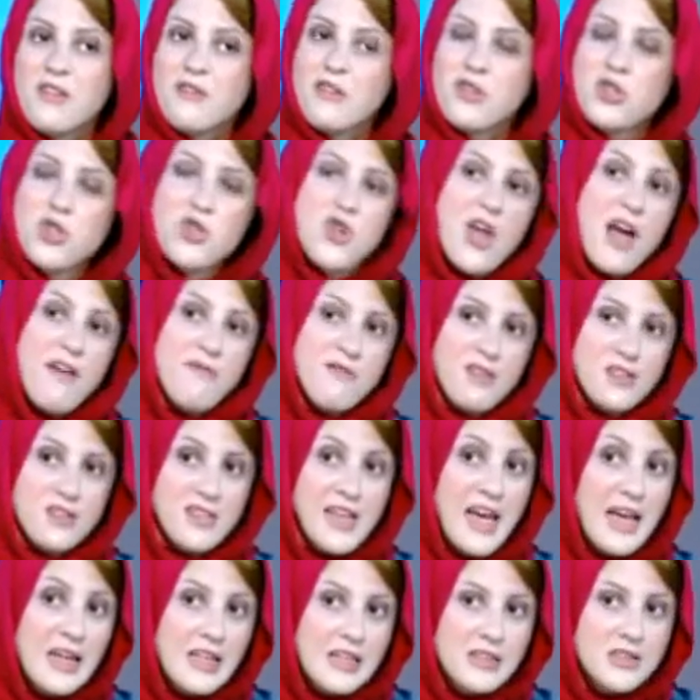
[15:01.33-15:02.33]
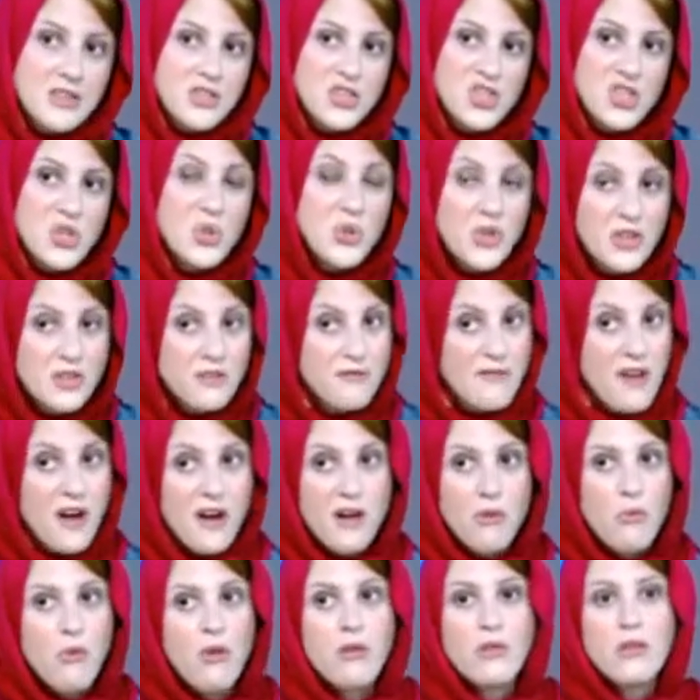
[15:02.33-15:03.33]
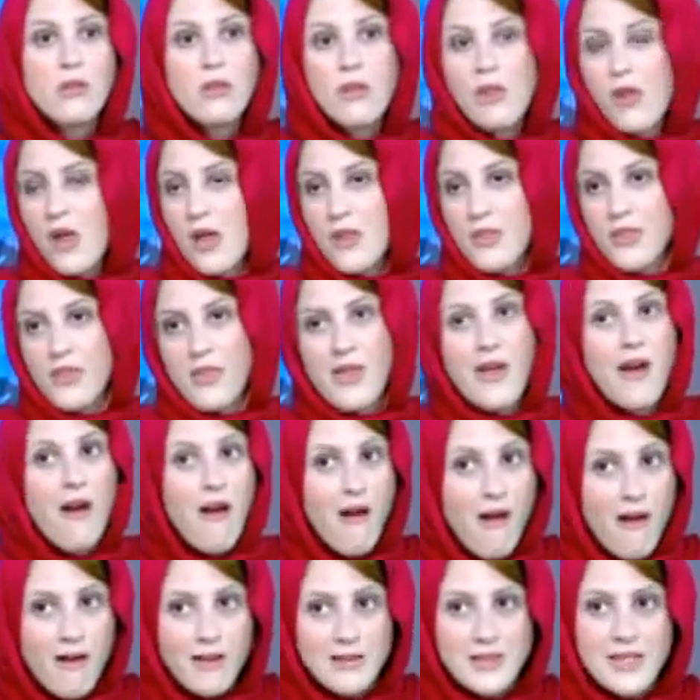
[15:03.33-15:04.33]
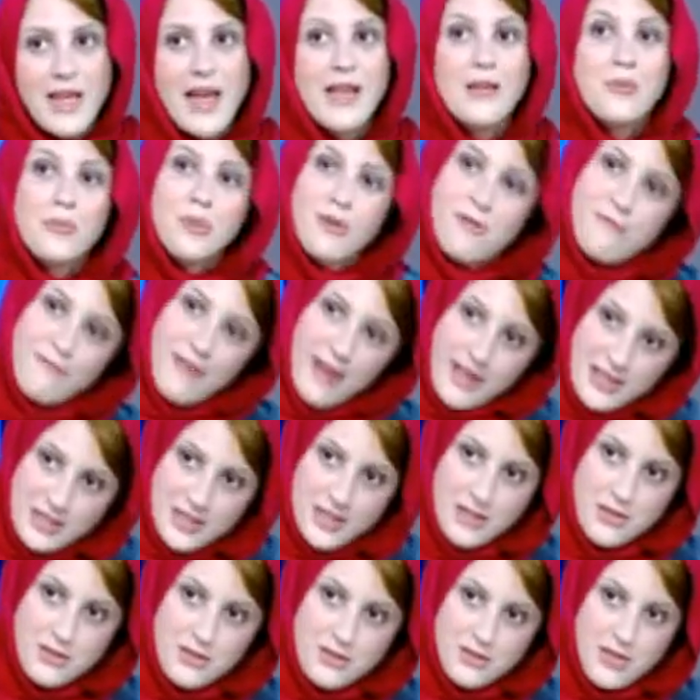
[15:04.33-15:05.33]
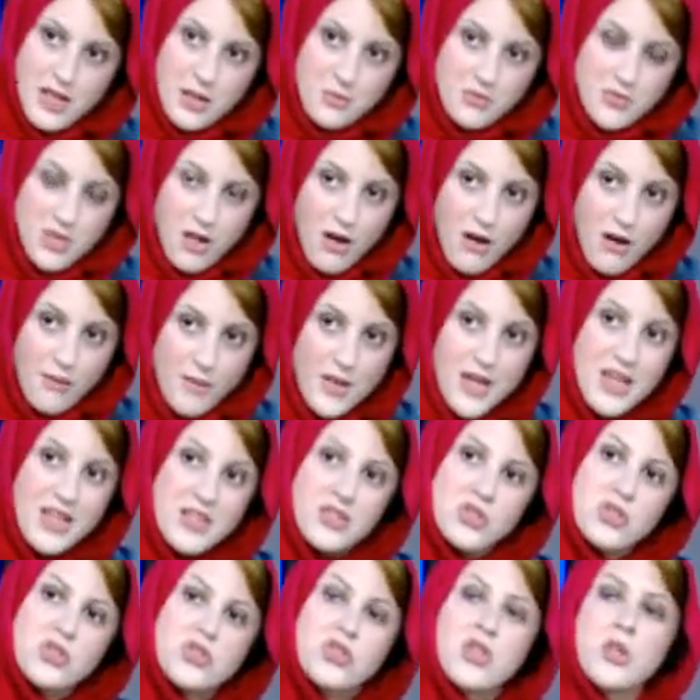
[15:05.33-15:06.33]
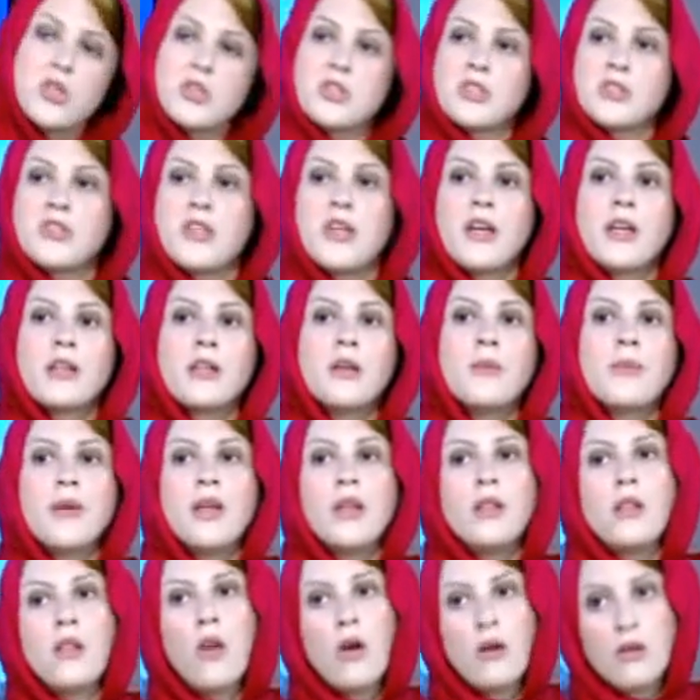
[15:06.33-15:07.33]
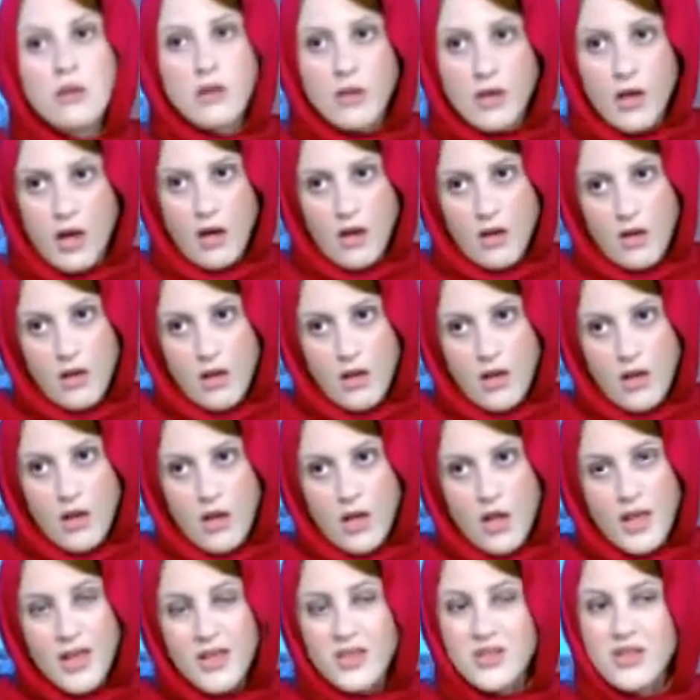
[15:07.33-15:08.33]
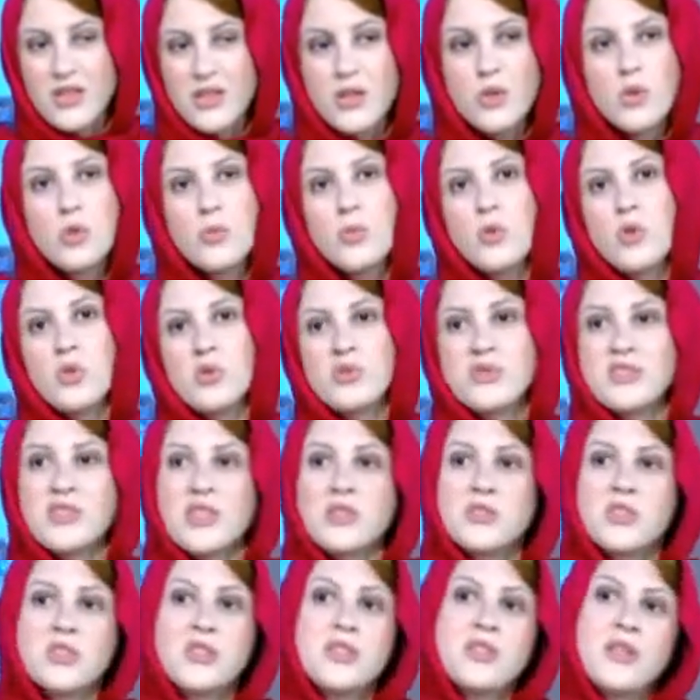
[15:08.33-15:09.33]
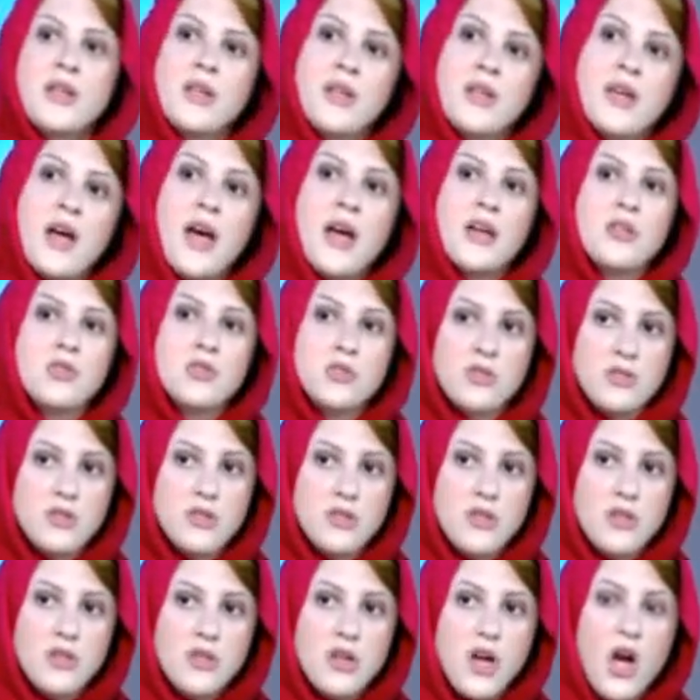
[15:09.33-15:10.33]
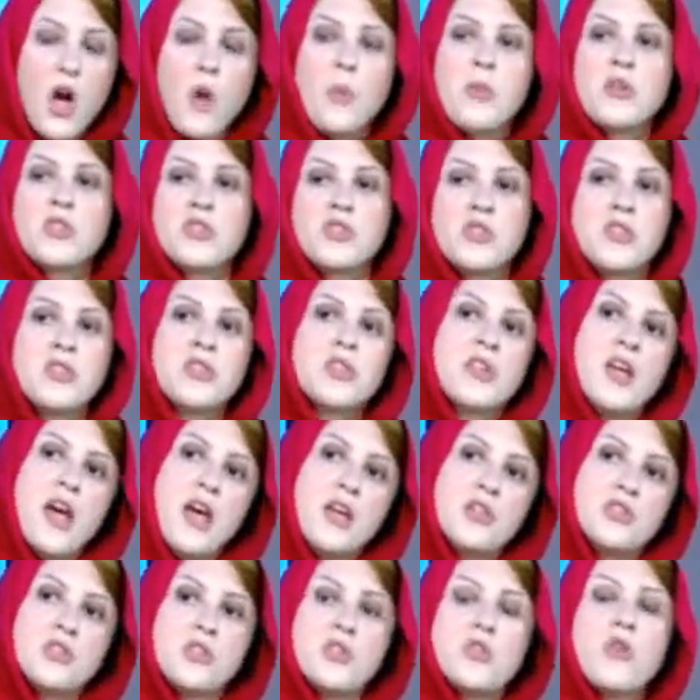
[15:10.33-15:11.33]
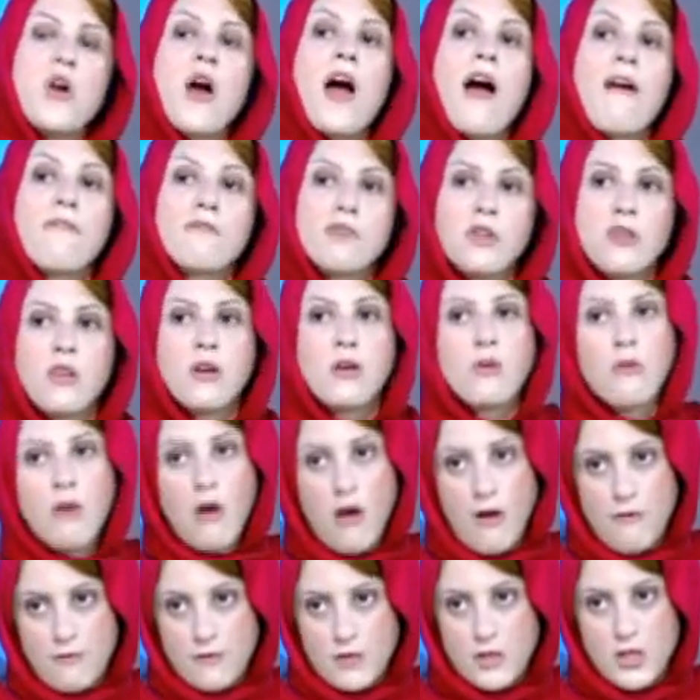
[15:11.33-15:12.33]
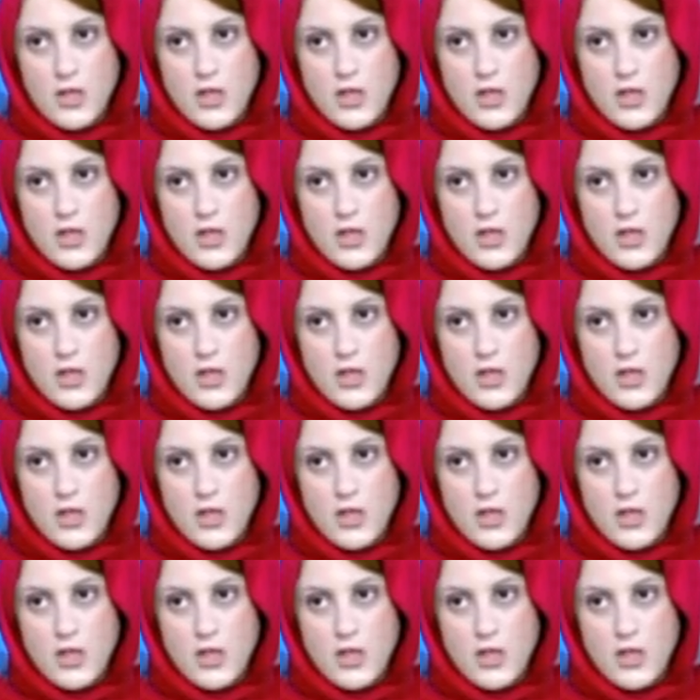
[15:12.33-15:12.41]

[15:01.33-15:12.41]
don't have the talent, you could very well learn the art and perfect it at the same time. It's just going to take a little bit longer. It all boils down to the dedication, how much dedication you have to the craft.